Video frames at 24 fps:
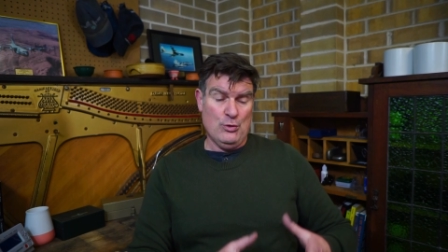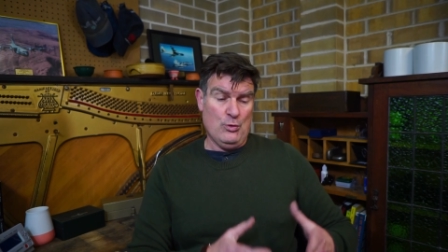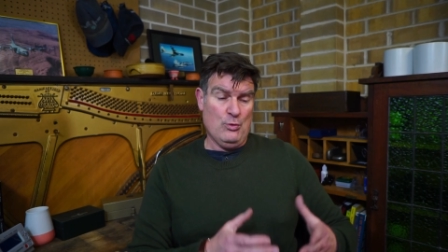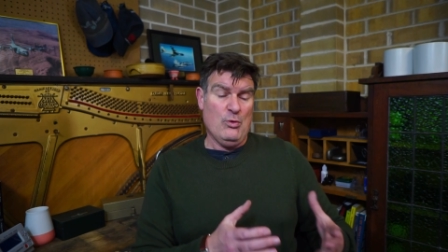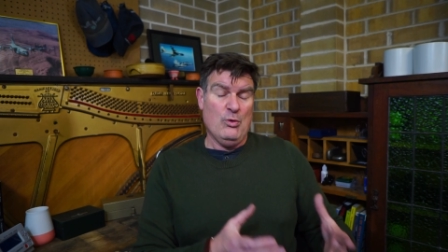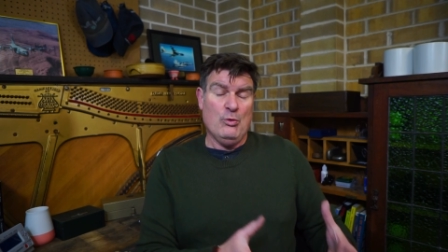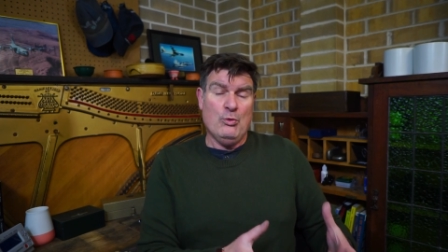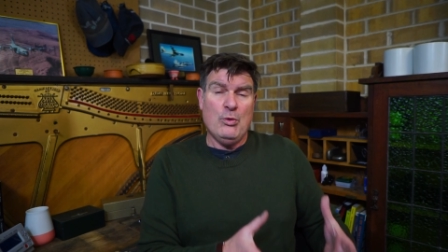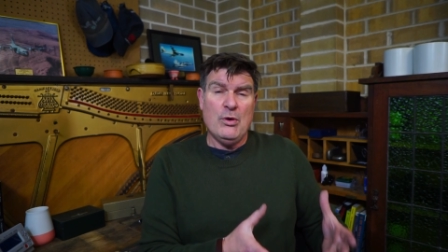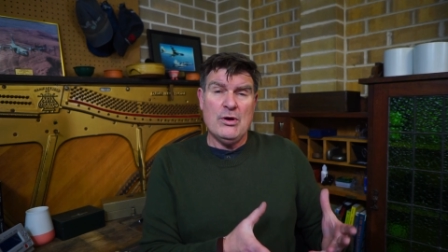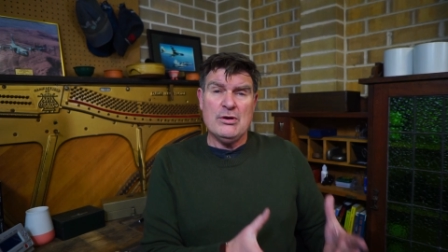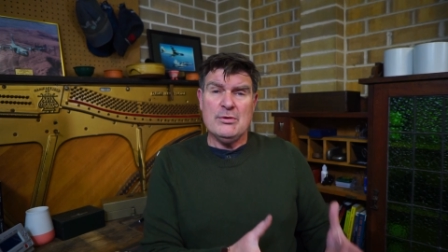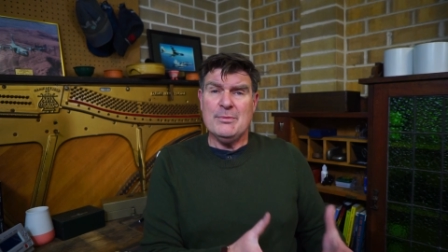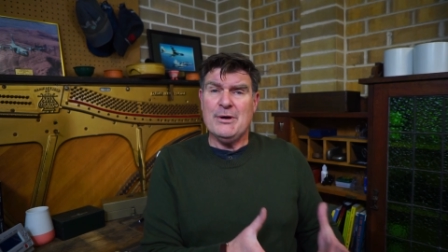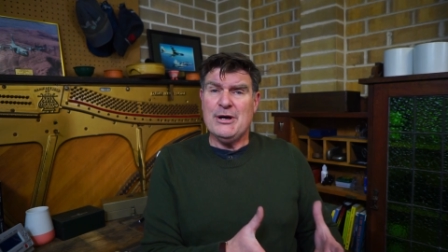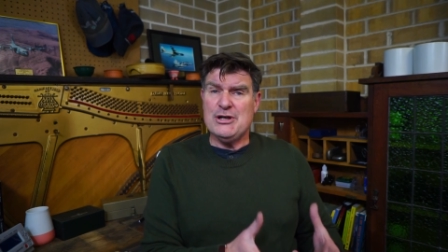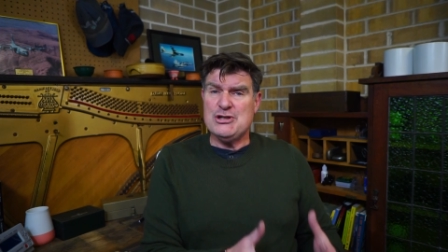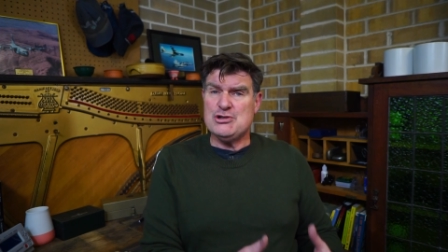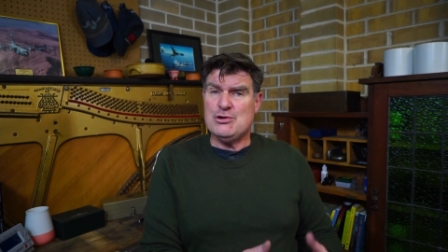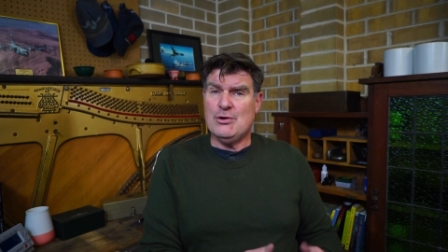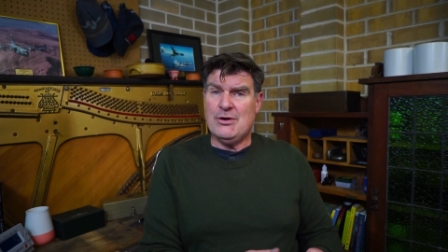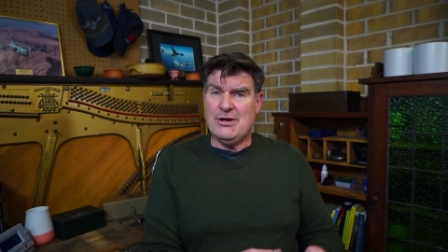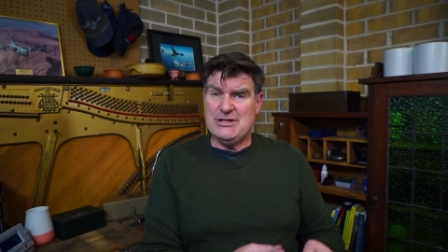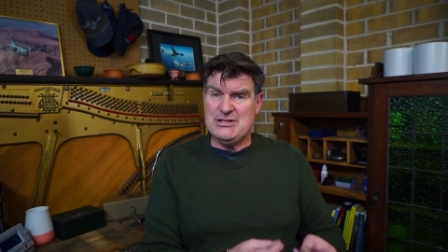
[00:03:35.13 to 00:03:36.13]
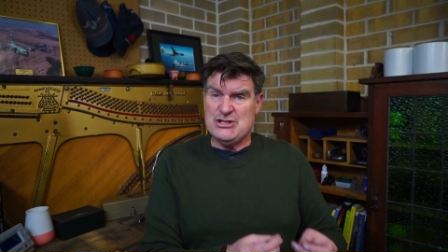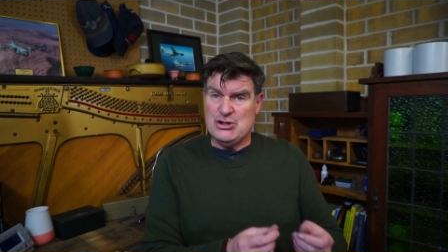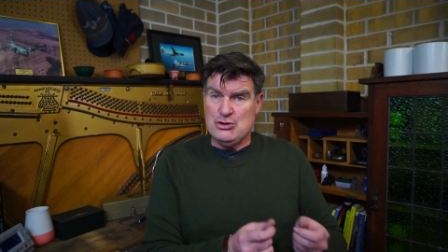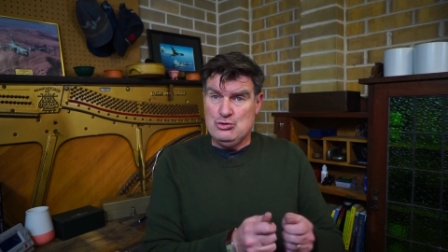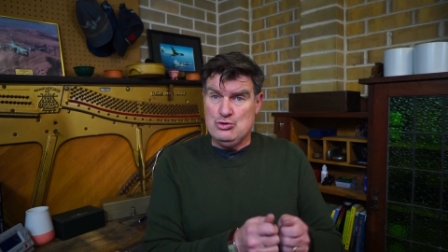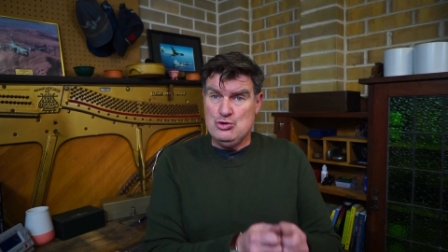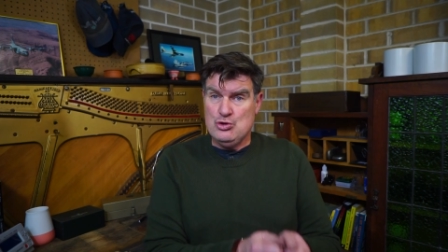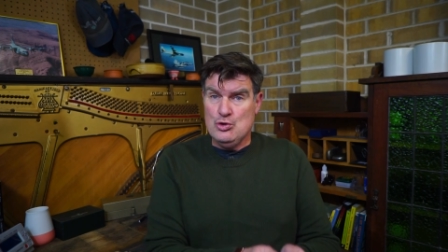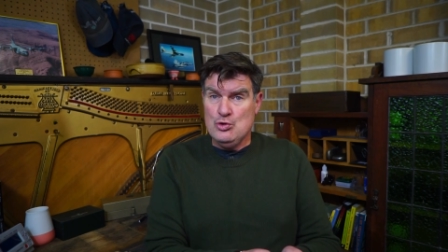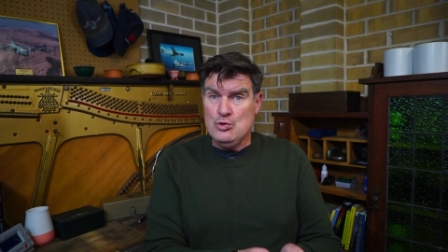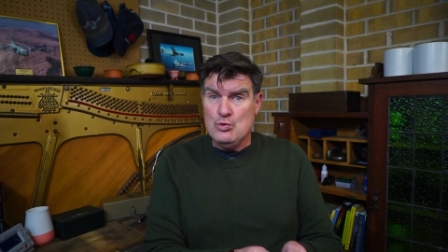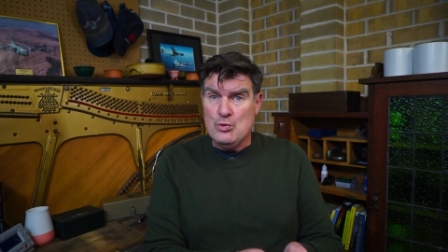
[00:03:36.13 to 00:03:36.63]
well, what am I trying to
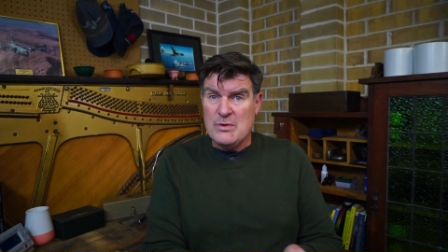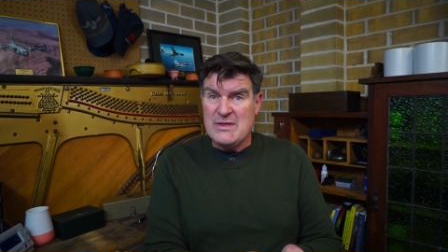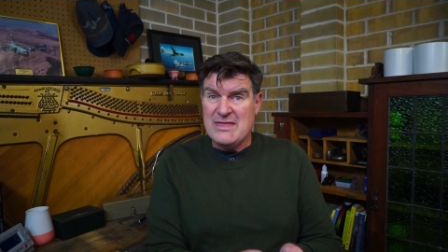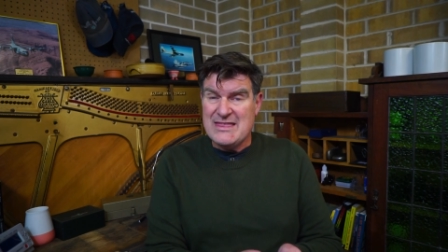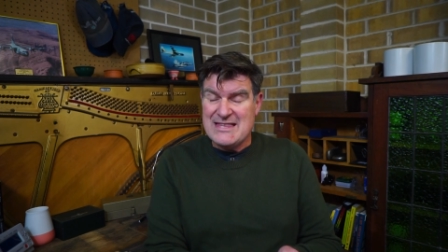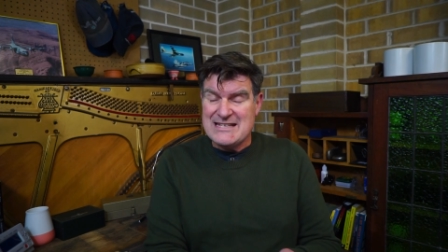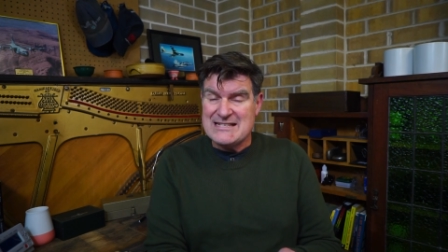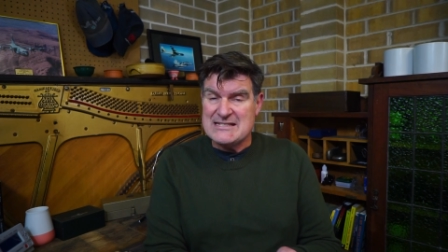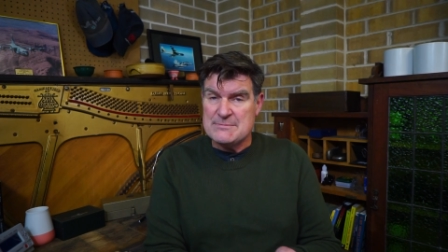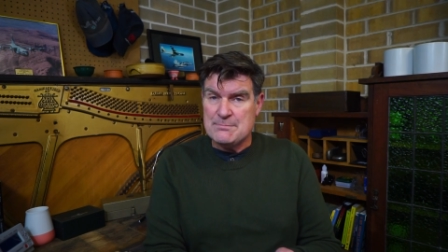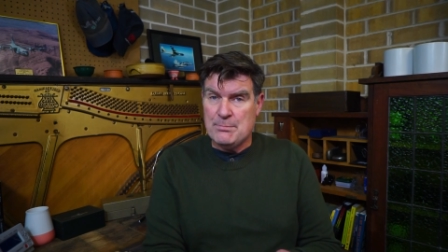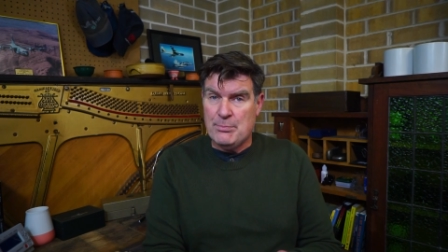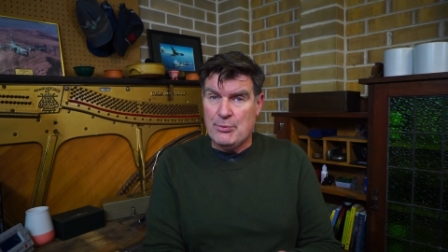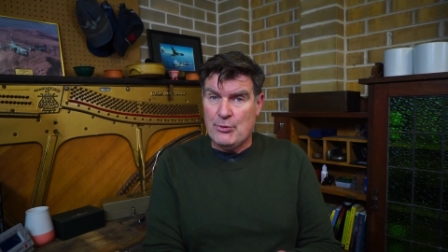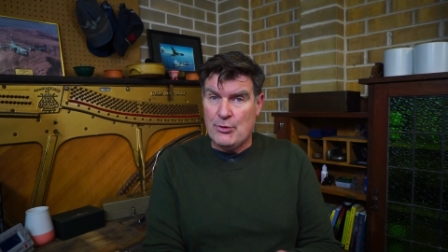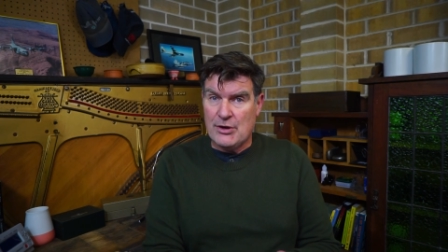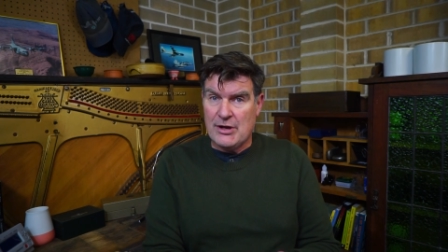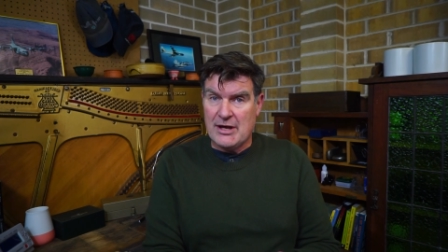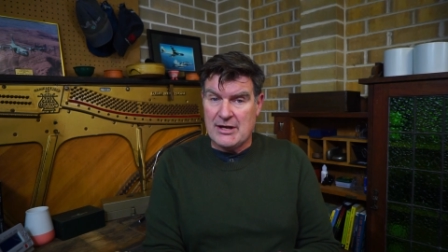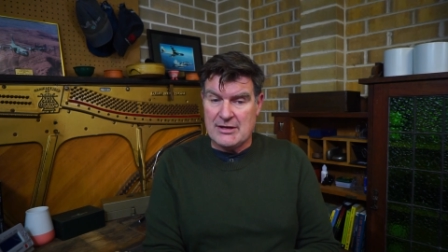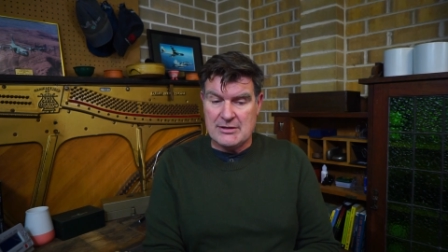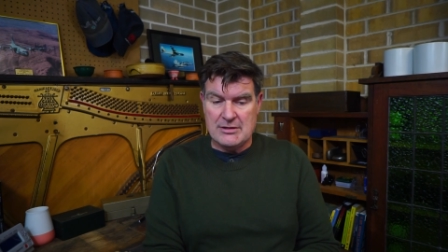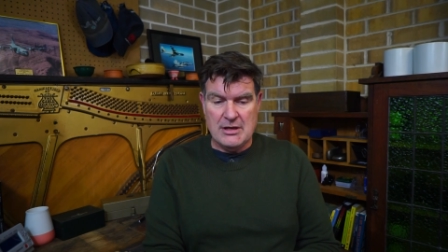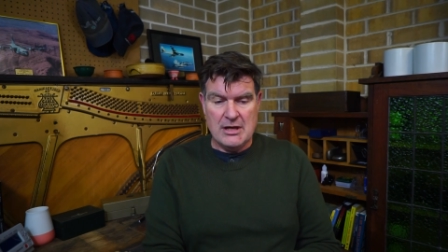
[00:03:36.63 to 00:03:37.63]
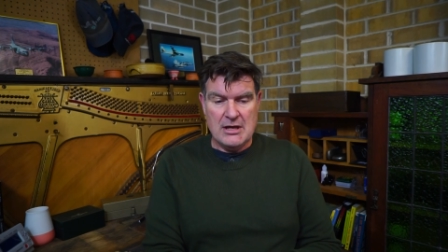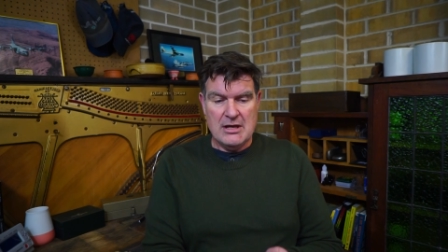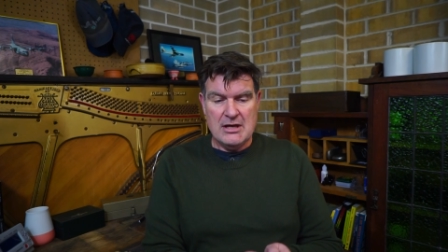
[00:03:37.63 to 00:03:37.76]
do with this product?